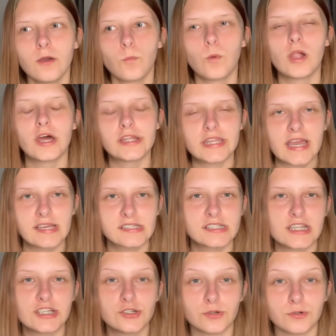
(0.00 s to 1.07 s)
when I next
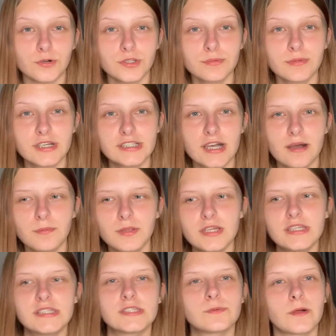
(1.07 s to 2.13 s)
need to order my
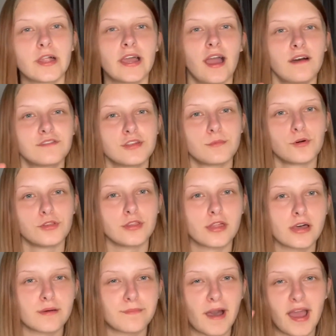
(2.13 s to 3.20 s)
tablets is when I have them on
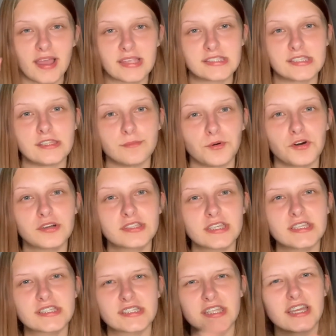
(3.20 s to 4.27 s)
the packets in the boxes,
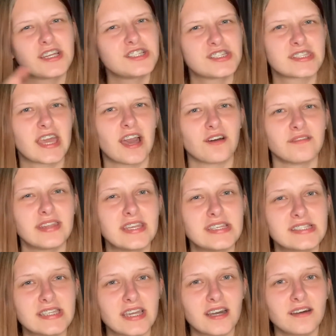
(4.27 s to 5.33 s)
because I can just count
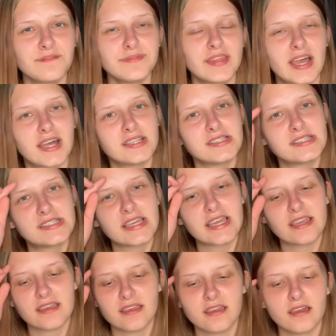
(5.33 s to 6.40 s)
easier and
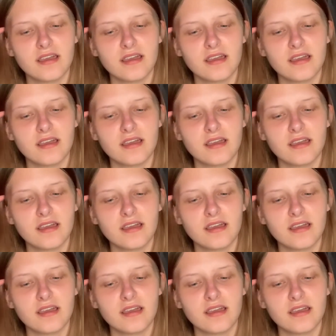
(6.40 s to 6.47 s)
see.